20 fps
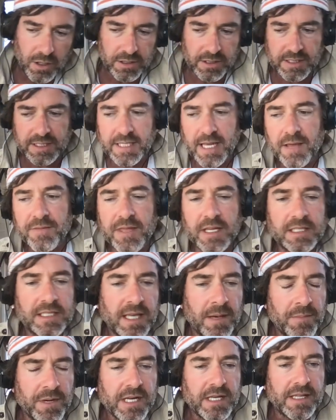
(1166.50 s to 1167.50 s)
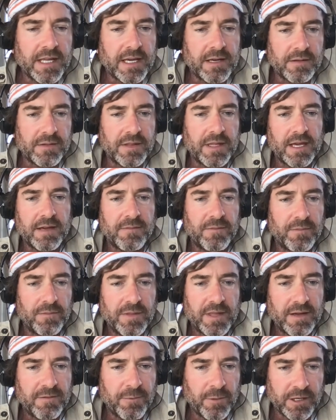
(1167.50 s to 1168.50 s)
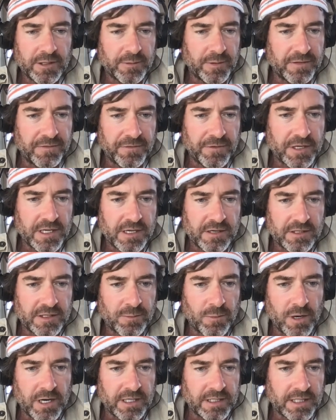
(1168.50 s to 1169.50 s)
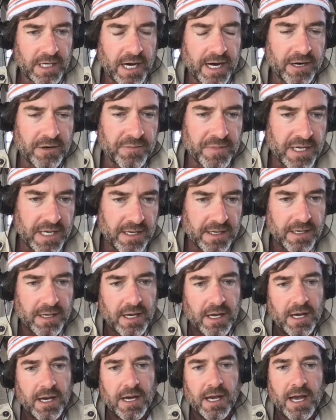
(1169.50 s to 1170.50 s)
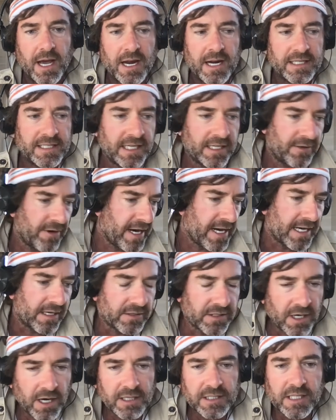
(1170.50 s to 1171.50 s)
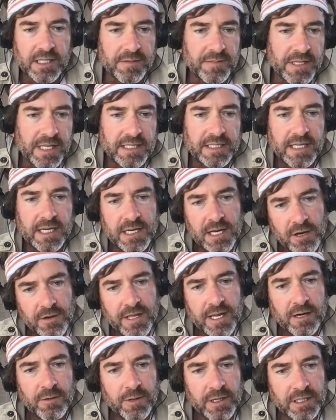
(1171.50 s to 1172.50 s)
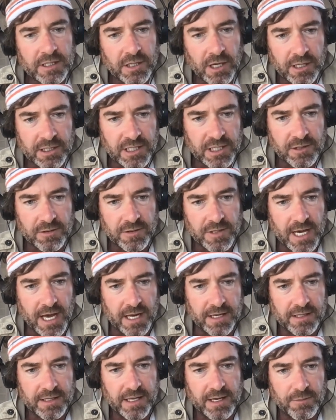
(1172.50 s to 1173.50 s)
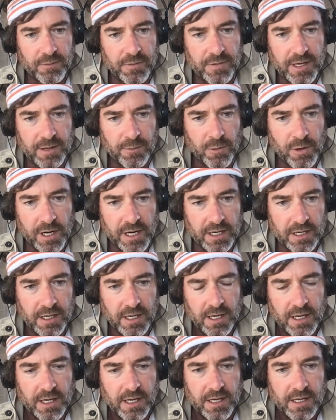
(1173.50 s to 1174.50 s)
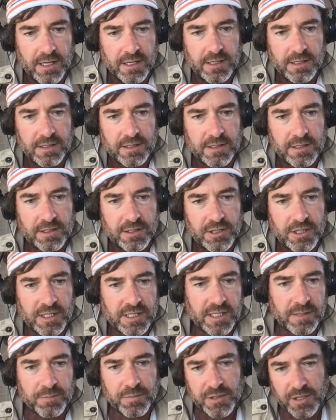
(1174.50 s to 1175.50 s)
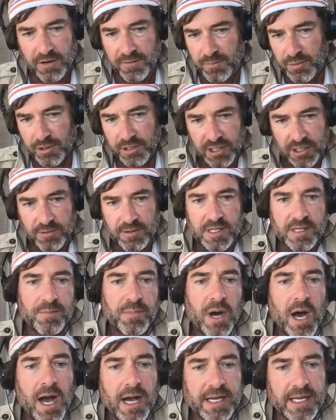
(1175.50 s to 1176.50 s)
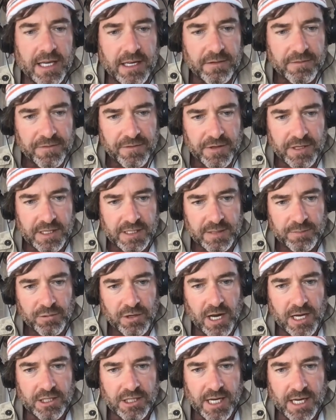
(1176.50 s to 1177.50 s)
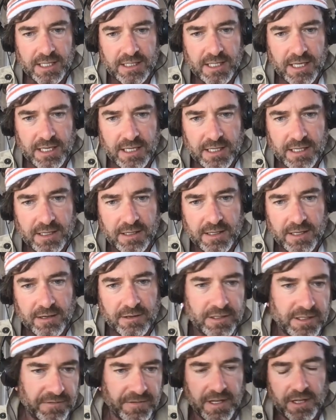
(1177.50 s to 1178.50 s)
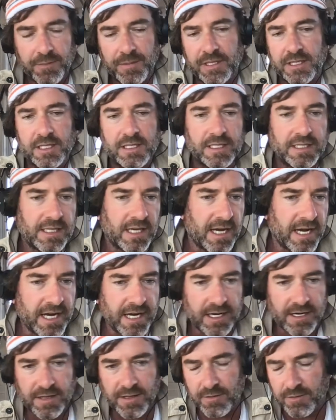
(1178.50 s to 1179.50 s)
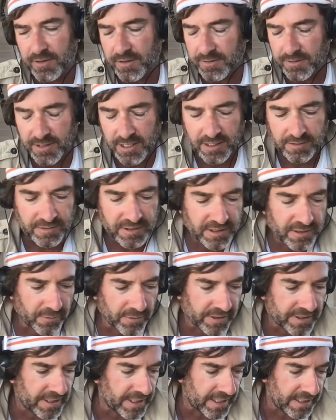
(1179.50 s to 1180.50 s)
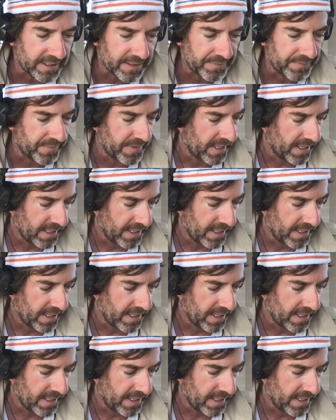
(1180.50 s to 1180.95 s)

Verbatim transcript: said that somebody they they've they've worked with for years wanted to hire me. And I said, "Great, I'll talk to them." And they said, "No, they don't want to talk to you yet. They they want just to sort of put you in the pocket for this project that they're developing the design and the, or you know sourcing the